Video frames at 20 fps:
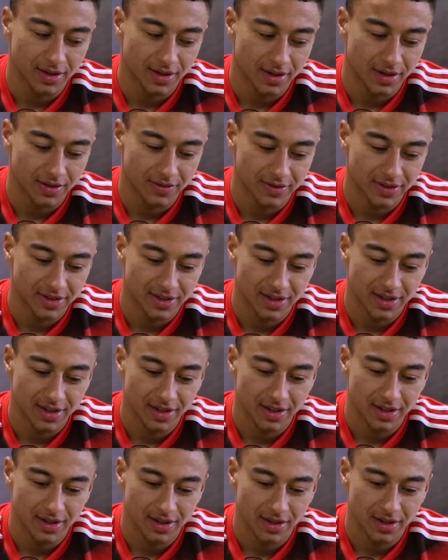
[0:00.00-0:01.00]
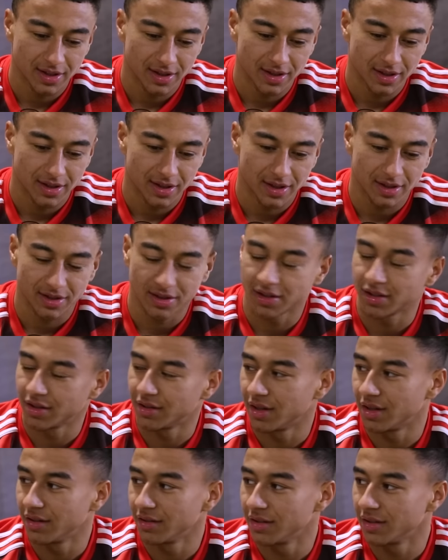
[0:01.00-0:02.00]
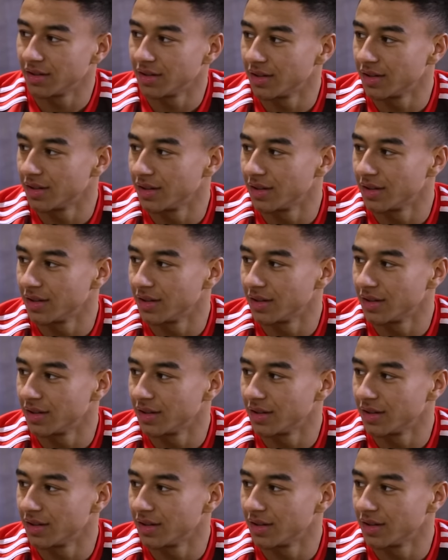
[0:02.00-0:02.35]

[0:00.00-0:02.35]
I'd have to say Ander Herrera.